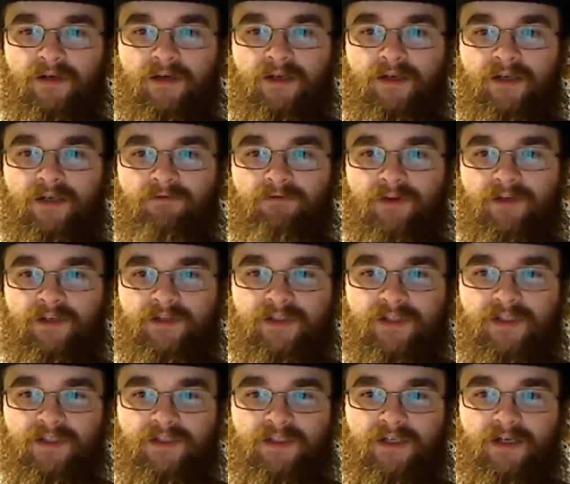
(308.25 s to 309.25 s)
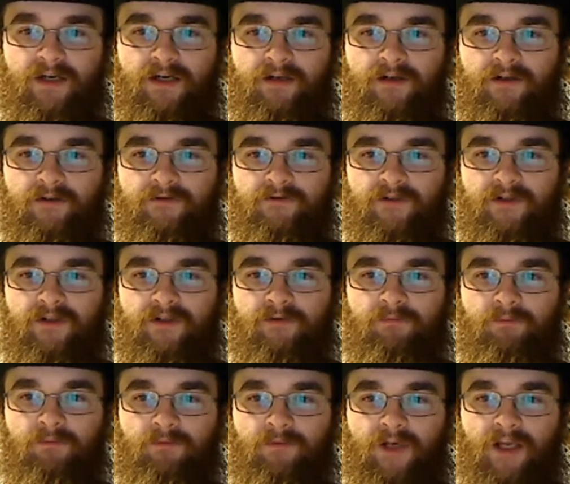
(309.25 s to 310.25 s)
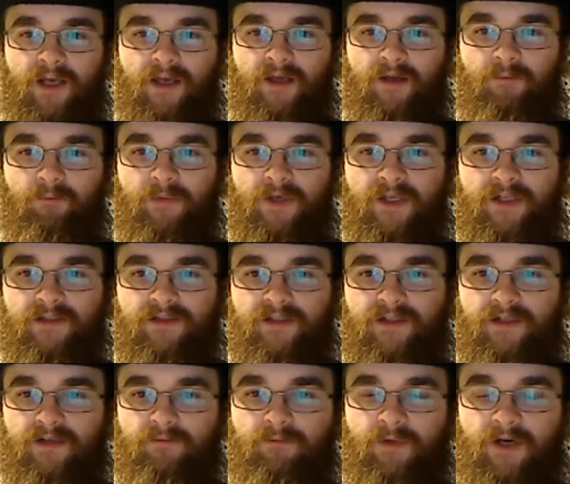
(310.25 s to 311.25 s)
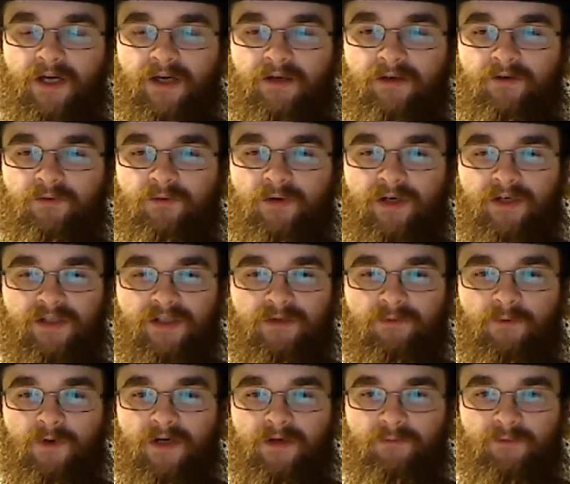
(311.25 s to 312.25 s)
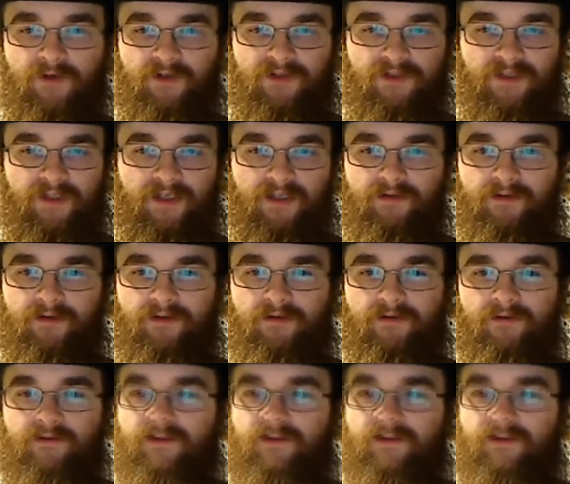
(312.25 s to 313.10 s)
and even the 6900K beats it by 21%.